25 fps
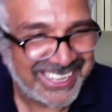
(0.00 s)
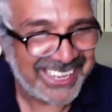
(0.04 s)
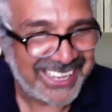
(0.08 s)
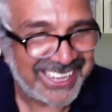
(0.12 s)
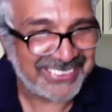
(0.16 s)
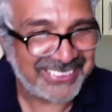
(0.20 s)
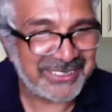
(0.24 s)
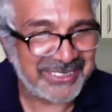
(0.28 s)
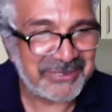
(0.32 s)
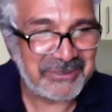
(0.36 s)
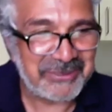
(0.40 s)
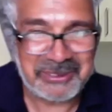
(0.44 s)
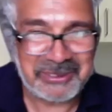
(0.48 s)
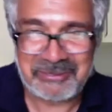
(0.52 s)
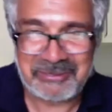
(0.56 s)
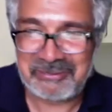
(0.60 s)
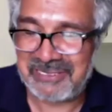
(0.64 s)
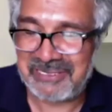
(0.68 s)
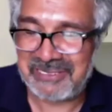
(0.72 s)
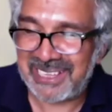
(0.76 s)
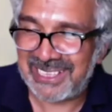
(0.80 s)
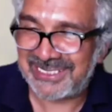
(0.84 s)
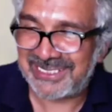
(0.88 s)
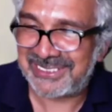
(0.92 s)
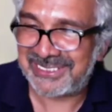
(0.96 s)
think we'll,
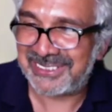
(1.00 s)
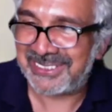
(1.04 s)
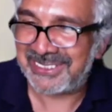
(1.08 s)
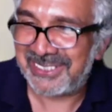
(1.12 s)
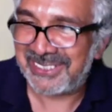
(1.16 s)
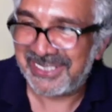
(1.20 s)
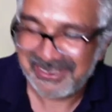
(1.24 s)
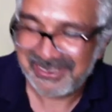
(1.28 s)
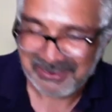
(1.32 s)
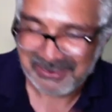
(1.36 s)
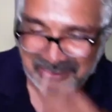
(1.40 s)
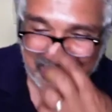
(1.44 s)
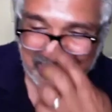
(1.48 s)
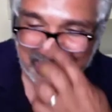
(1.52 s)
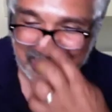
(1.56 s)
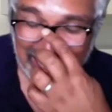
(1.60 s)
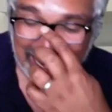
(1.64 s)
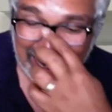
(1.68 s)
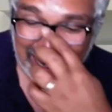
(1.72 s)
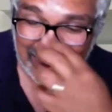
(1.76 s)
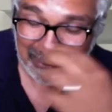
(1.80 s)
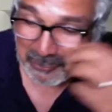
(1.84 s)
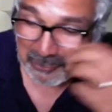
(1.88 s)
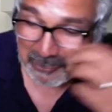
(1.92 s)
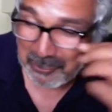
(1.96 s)
that's
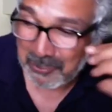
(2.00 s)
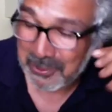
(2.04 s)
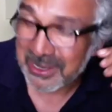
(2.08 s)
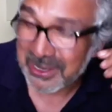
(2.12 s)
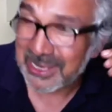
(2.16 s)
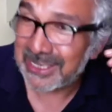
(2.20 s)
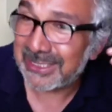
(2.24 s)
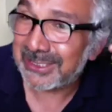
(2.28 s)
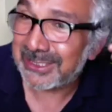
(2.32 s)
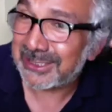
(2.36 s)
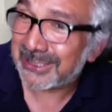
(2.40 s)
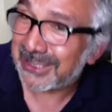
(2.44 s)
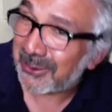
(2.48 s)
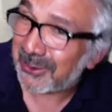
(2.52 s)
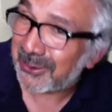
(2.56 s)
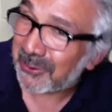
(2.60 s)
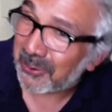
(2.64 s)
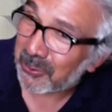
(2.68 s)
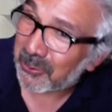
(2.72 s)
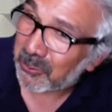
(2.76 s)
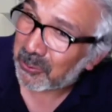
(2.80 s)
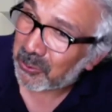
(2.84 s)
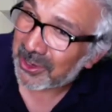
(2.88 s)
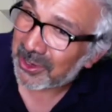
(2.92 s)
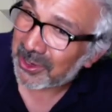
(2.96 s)
if we weren't
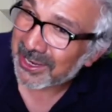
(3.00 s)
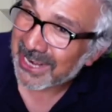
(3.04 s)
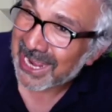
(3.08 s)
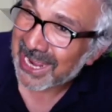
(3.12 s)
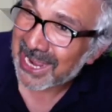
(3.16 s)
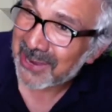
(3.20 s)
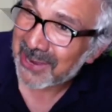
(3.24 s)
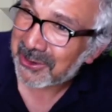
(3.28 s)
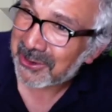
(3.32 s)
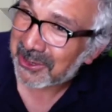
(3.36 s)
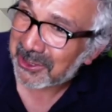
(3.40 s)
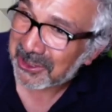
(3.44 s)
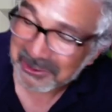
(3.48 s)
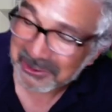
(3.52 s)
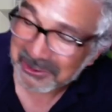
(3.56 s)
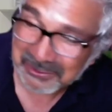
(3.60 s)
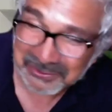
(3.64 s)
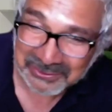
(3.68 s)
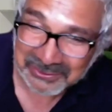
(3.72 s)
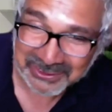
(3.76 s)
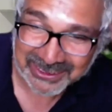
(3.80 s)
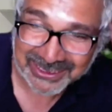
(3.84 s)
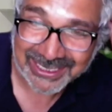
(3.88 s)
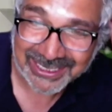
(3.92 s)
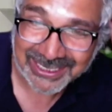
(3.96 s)
one hour
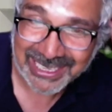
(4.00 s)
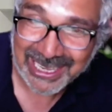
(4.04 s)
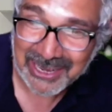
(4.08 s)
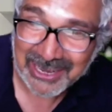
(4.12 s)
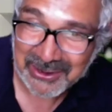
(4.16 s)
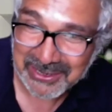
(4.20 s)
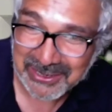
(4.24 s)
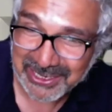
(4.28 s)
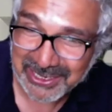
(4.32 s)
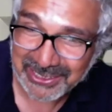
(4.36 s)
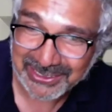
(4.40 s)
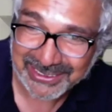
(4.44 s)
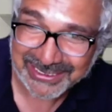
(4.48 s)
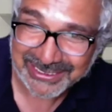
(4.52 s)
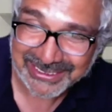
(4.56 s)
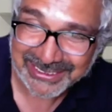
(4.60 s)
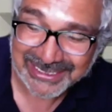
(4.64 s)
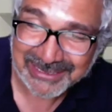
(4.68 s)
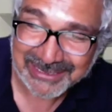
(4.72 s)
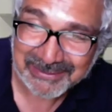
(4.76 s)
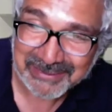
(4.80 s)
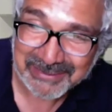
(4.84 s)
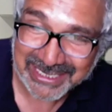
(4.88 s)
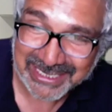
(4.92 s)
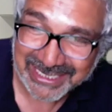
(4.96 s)
over our
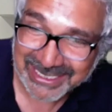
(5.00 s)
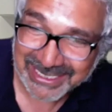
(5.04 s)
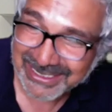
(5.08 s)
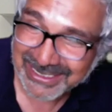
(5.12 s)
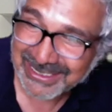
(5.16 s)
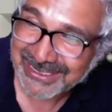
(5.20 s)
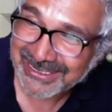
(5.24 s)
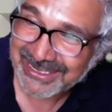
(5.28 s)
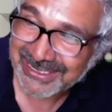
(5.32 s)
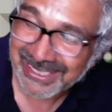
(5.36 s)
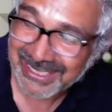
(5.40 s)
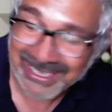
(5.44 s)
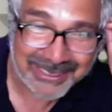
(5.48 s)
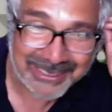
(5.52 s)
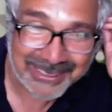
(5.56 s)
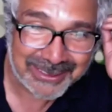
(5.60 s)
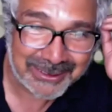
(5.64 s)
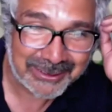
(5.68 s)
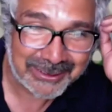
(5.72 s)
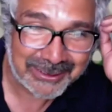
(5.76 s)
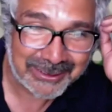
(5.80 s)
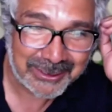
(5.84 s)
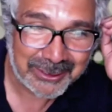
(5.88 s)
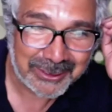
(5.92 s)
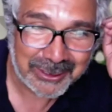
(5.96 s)
nineteen minutes, then
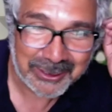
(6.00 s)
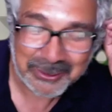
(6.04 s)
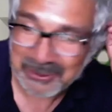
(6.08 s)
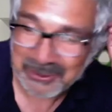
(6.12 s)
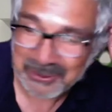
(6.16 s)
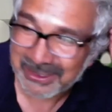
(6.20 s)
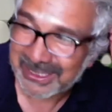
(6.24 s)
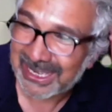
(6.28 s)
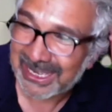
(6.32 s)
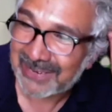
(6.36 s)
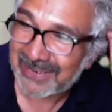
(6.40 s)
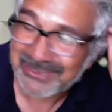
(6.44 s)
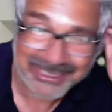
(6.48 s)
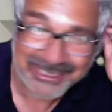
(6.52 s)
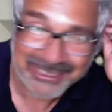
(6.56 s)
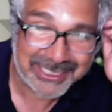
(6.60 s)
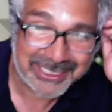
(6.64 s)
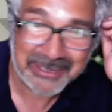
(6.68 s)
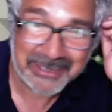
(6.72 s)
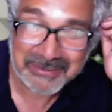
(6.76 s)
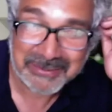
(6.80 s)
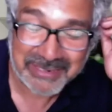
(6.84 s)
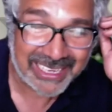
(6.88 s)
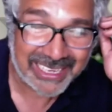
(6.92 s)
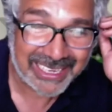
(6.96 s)
we'd have to
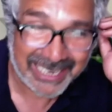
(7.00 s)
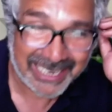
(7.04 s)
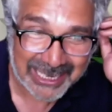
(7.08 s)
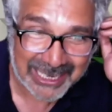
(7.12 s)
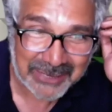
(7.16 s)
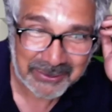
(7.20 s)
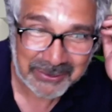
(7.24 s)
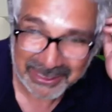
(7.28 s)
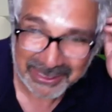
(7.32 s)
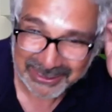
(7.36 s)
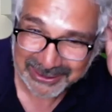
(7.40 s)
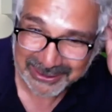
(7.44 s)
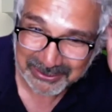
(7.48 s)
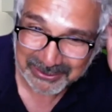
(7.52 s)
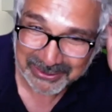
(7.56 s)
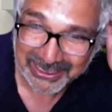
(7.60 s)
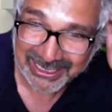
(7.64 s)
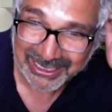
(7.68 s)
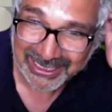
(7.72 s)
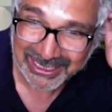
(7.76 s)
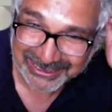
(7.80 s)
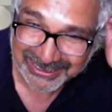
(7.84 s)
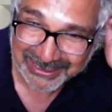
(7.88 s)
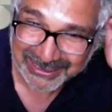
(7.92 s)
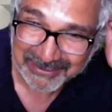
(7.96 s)
terminate anyway. So I'm glad
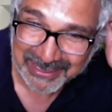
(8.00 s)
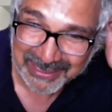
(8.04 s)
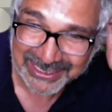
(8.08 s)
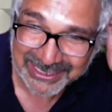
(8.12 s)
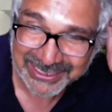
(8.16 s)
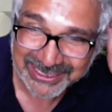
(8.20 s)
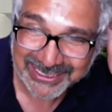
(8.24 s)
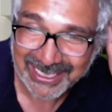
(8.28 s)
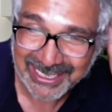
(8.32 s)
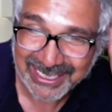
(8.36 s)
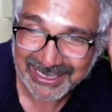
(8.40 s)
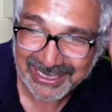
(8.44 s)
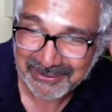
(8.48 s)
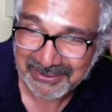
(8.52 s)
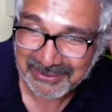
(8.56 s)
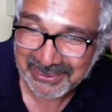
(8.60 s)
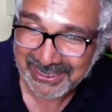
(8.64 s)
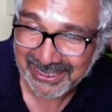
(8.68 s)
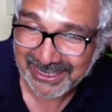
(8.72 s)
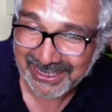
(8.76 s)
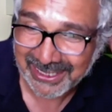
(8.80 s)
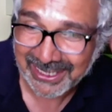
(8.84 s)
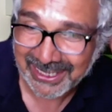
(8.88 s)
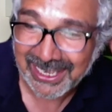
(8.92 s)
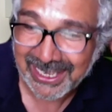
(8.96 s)
you didn't mention that at the
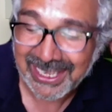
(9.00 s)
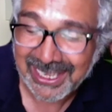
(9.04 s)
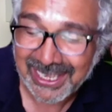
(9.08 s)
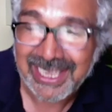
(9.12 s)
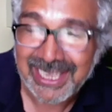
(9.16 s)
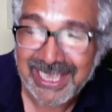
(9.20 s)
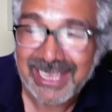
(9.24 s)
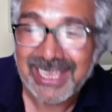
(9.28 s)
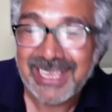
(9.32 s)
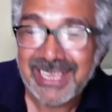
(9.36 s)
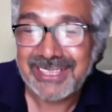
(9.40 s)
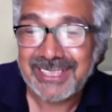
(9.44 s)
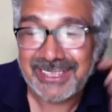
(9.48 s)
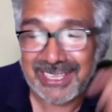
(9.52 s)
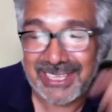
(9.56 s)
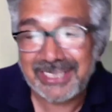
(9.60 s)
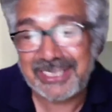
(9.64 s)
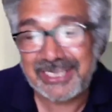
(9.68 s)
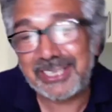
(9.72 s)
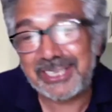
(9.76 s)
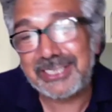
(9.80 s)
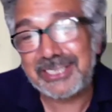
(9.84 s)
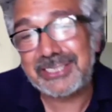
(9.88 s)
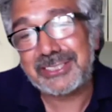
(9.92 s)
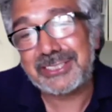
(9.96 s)
beginning. Thank
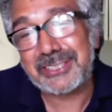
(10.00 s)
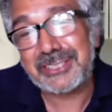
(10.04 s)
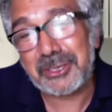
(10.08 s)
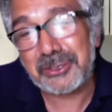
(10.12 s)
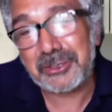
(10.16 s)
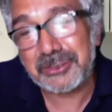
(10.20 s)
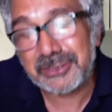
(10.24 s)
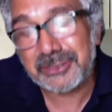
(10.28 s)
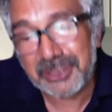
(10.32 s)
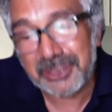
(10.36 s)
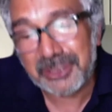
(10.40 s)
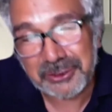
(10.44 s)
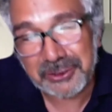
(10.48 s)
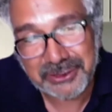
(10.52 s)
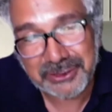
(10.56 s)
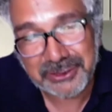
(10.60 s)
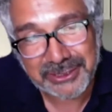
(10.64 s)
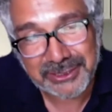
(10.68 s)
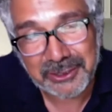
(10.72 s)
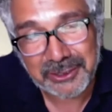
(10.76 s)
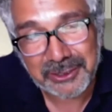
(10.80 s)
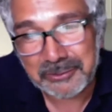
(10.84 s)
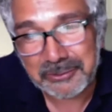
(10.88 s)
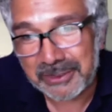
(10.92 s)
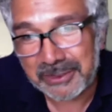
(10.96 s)
you so, so,
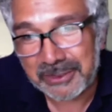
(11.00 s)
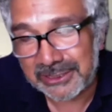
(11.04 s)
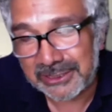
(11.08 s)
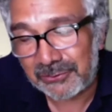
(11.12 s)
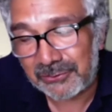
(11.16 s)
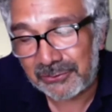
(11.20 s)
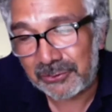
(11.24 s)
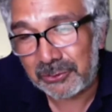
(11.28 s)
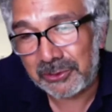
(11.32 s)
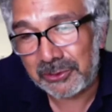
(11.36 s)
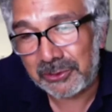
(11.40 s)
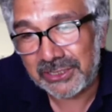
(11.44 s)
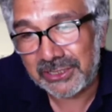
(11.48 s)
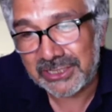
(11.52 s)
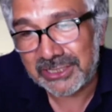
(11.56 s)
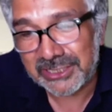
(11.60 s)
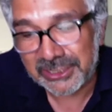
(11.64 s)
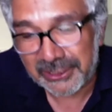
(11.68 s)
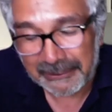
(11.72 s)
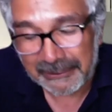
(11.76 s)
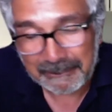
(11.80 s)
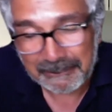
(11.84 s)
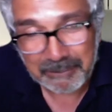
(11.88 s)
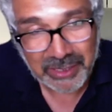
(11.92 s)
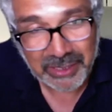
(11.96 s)
so much for all your
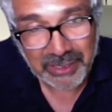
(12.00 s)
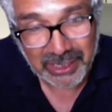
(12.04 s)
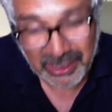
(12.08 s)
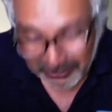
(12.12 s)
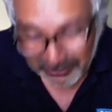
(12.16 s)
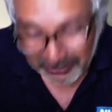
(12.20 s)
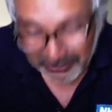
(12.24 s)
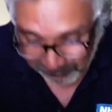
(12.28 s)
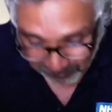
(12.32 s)
time. I, for